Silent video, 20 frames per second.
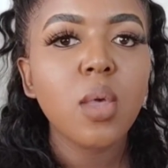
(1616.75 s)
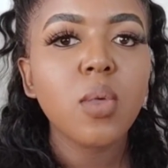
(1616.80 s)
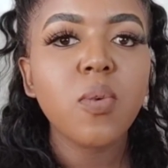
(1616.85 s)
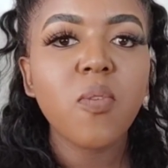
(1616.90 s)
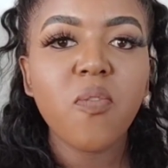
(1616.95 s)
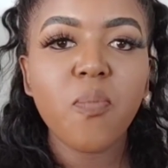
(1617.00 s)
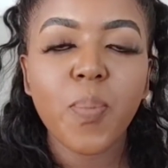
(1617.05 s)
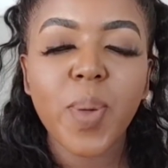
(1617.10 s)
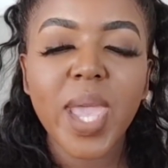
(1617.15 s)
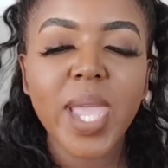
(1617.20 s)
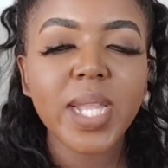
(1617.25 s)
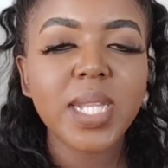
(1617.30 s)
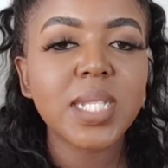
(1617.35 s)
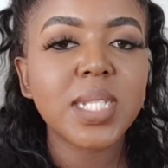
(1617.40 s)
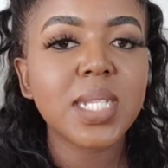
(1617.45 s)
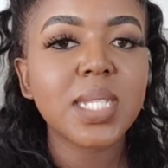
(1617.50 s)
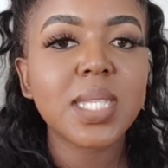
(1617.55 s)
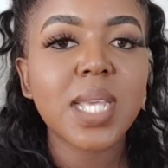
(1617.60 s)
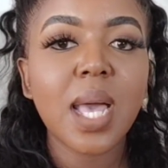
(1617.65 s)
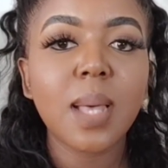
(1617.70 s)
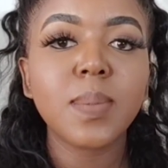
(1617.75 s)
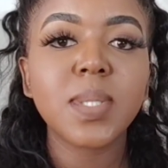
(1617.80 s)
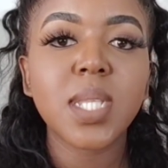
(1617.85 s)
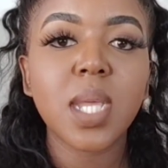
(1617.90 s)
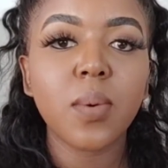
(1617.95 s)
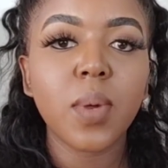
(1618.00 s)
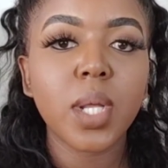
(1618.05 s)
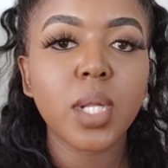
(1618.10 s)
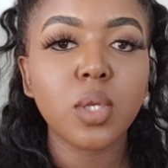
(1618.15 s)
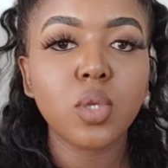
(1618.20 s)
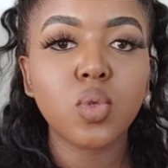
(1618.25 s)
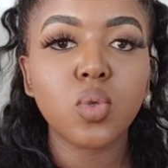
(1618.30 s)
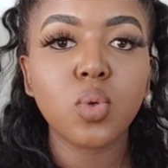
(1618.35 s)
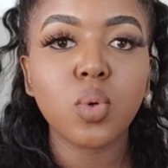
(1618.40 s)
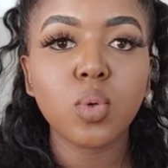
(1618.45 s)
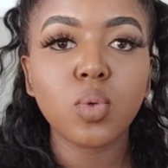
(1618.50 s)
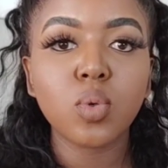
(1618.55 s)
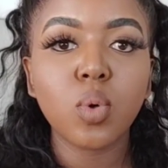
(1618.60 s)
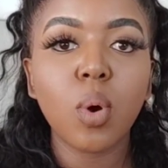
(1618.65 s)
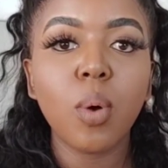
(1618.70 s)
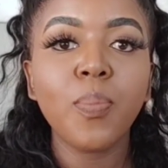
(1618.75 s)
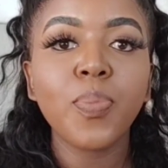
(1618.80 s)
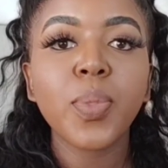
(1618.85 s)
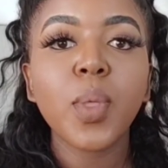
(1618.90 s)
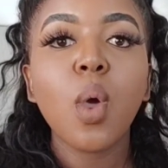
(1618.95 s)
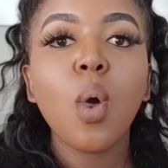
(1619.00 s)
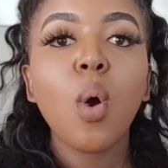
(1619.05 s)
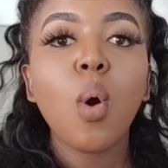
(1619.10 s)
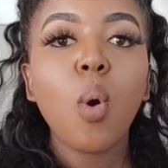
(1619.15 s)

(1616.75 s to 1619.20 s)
You've paid. It just comes directly to your door.